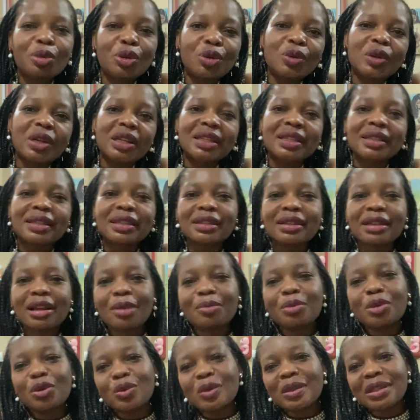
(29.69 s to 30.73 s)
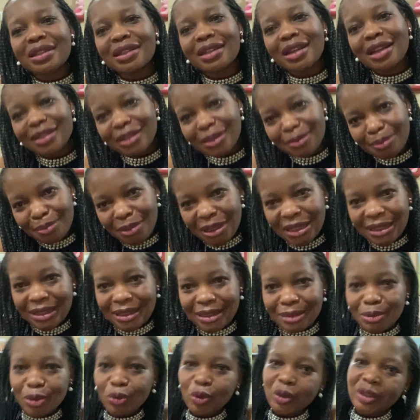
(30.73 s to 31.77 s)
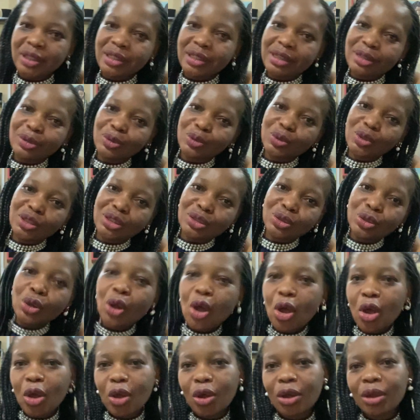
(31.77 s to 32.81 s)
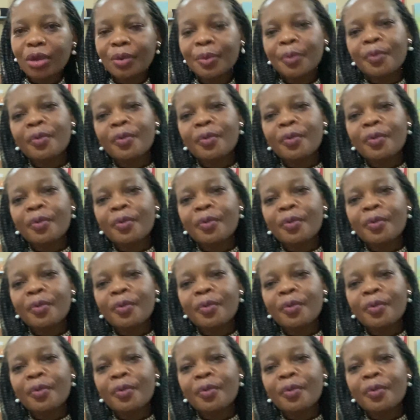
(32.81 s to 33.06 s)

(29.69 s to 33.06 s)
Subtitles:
make una sit down, make we start meeting, make we start to the talk.